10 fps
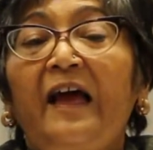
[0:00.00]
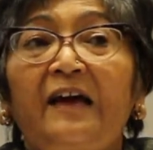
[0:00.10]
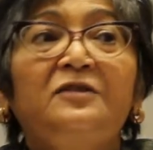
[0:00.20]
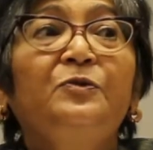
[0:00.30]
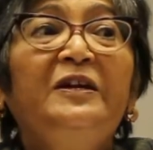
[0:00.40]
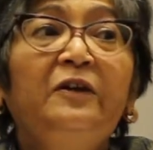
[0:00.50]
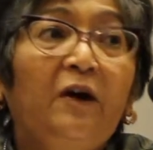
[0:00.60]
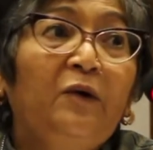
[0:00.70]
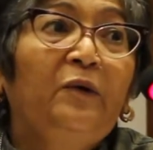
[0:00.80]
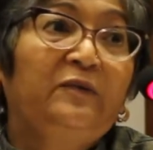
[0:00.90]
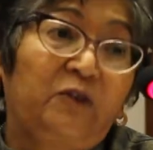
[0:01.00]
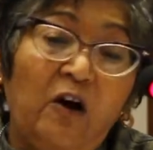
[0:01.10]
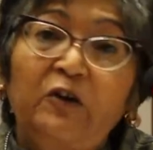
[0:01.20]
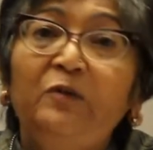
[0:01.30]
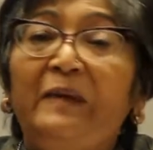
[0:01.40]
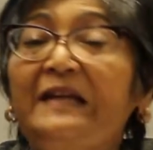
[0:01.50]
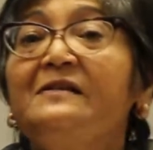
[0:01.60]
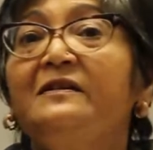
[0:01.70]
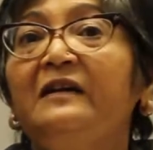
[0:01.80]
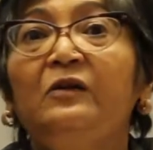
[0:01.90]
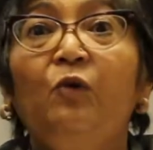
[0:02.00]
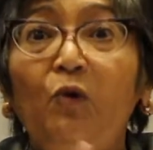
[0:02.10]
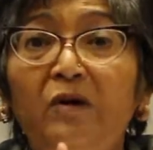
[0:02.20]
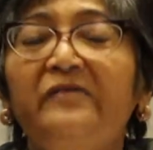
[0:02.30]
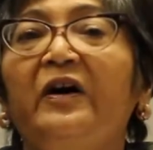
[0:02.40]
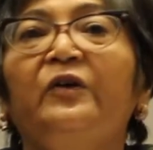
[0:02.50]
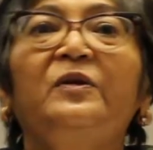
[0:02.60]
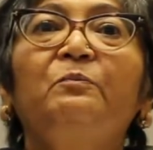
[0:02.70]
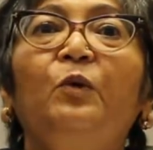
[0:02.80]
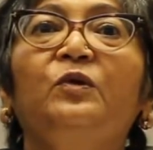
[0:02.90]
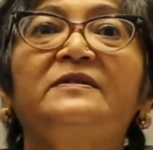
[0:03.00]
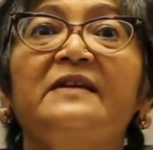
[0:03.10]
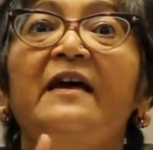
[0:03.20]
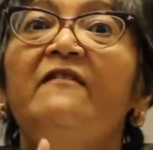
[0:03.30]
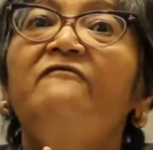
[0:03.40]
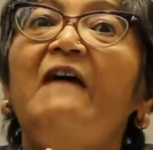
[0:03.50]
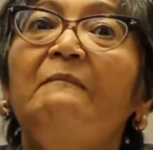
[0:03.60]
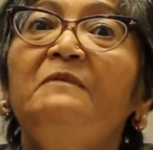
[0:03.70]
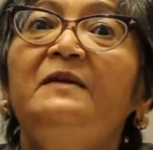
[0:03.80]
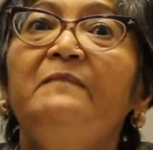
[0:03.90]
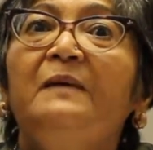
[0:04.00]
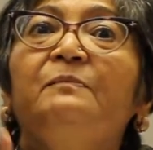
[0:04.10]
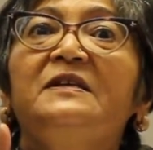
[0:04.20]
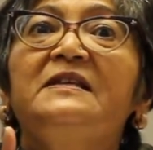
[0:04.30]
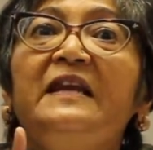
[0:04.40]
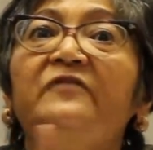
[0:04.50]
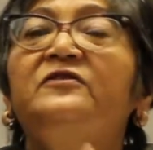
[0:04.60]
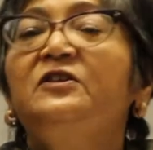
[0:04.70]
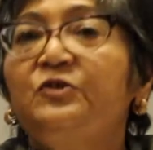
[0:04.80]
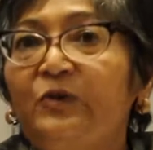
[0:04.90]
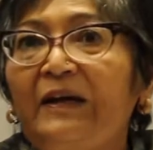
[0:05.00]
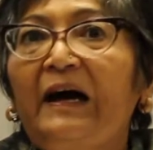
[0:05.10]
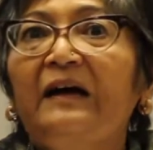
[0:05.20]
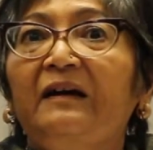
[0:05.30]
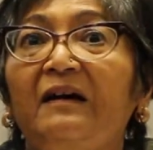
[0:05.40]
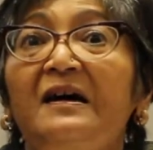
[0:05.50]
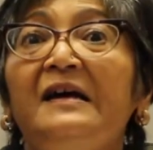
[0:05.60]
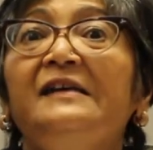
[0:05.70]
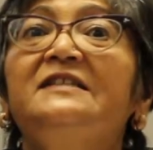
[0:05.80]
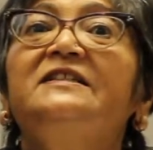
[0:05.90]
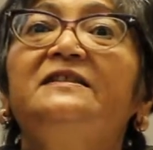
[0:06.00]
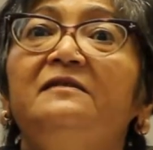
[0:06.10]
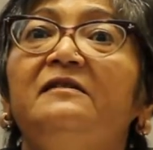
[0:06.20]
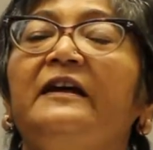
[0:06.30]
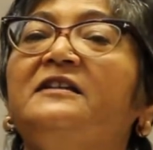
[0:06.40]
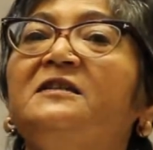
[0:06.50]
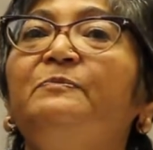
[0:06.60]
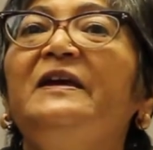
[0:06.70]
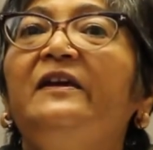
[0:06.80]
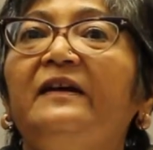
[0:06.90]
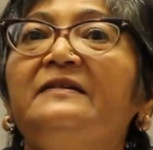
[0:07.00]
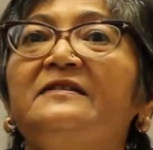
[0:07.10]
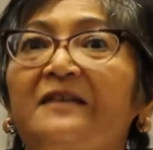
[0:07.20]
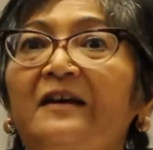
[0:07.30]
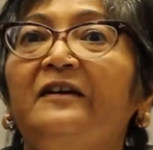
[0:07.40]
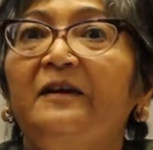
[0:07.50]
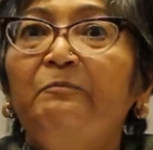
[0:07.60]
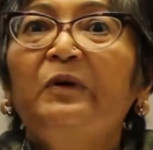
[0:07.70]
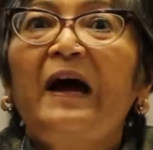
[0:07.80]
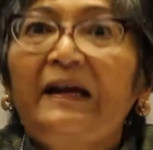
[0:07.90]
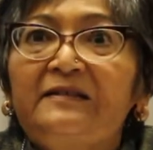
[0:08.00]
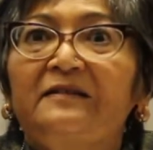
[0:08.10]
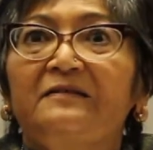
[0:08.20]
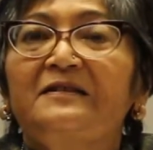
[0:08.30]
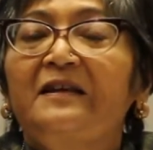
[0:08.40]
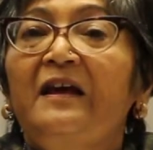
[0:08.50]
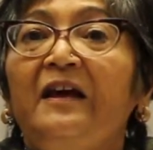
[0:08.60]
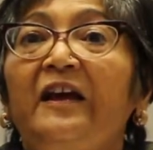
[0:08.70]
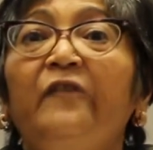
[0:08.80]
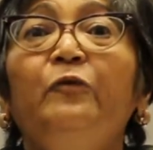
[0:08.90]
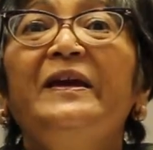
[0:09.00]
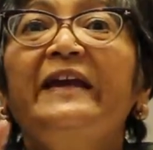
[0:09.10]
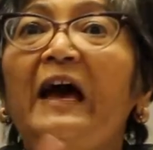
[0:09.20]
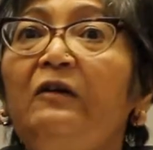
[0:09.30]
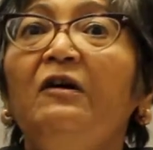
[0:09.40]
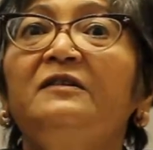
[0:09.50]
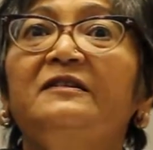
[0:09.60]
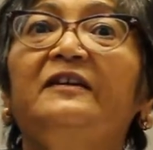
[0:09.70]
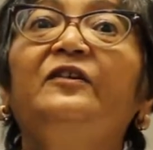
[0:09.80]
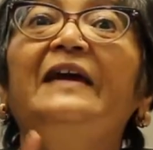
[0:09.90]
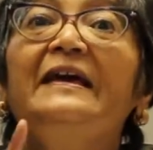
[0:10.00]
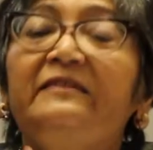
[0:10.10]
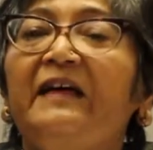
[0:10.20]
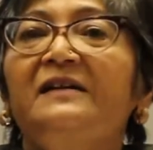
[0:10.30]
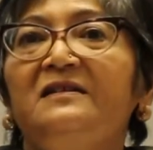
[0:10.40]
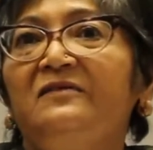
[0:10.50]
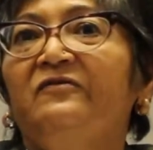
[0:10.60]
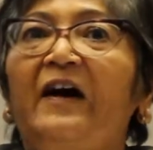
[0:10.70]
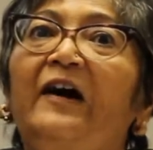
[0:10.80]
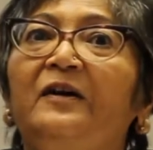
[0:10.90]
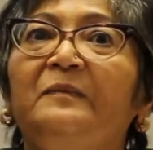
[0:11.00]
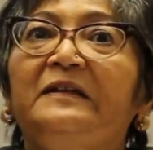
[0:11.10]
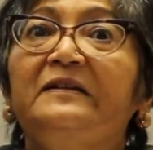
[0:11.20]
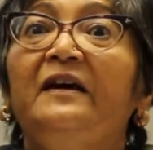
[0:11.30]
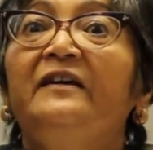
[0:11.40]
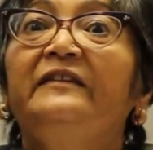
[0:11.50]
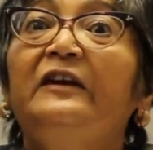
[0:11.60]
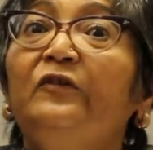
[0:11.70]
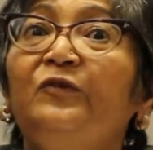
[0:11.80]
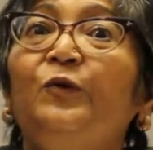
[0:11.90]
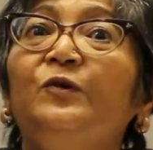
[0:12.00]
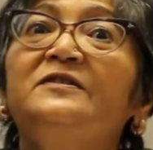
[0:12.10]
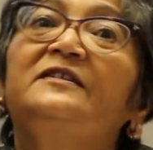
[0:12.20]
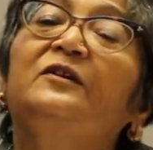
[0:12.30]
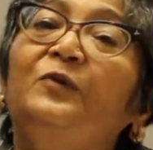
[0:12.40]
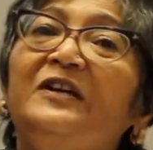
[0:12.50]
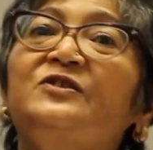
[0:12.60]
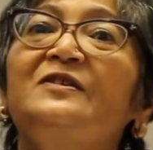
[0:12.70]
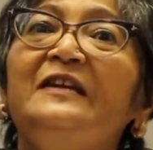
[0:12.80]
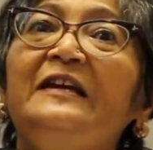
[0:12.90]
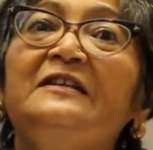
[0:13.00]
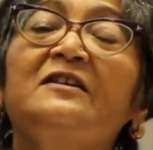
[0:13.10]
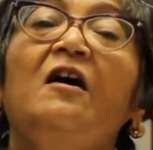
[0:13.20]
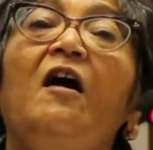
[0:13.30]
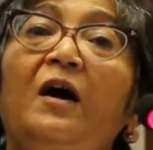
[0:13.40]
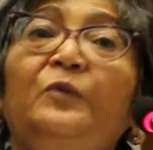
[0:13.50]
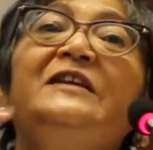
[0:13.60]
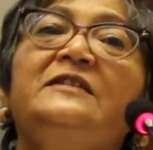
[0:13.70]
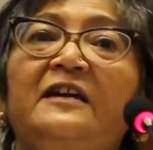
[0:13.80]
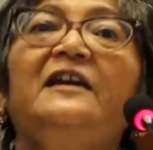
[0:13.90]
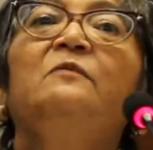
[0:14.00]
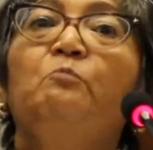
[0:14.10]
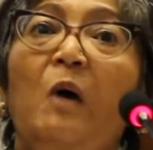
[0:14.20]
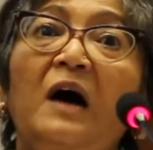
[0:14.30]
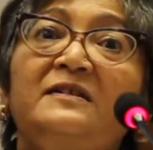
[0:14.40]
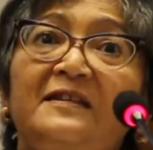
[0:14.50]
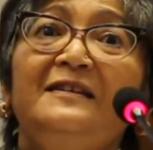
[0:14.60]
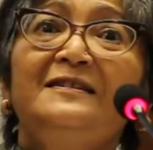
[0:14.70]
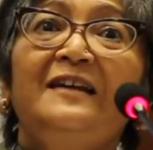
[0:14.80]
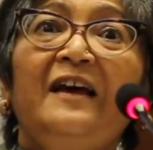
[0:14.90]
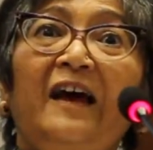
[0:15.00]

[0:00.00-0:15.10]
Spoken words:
As we know, documented in all of our reports, family members left in Sri Lanka still experience reprisals. If we cannot create that environment, then of course the question is, are we ticking boxes?